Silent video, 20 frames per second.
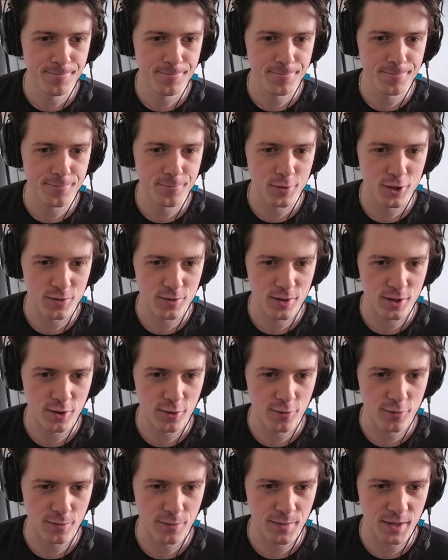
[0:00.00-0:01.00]
where do we go
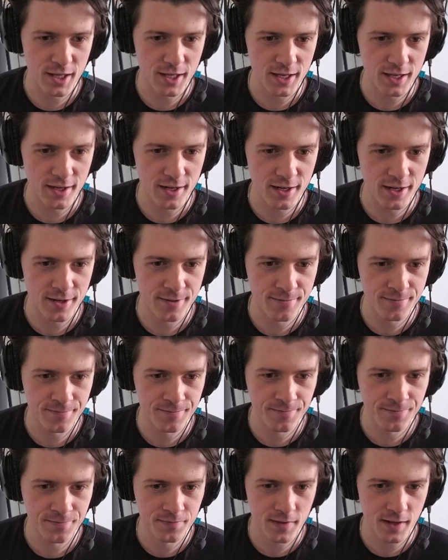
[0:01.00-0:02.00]
from here?
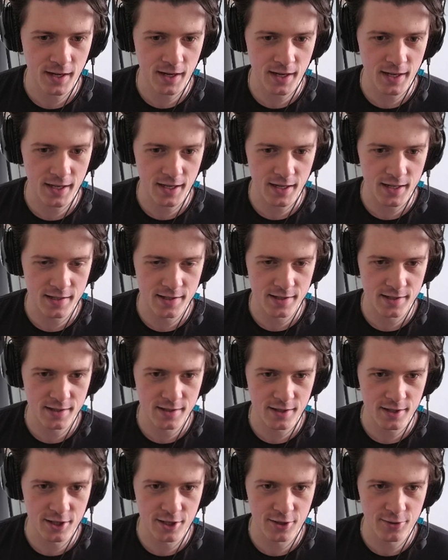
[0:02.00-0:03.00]
Ah, yes, the
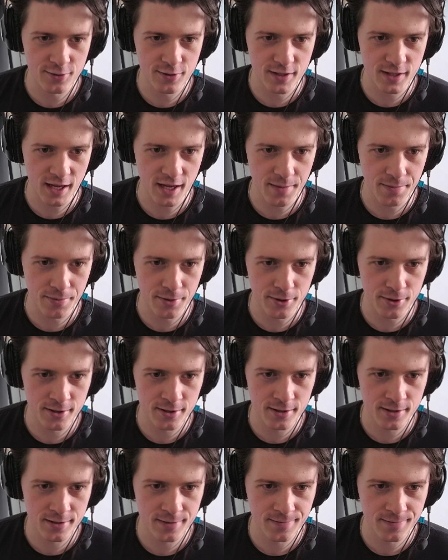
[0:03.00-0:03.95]
two staples.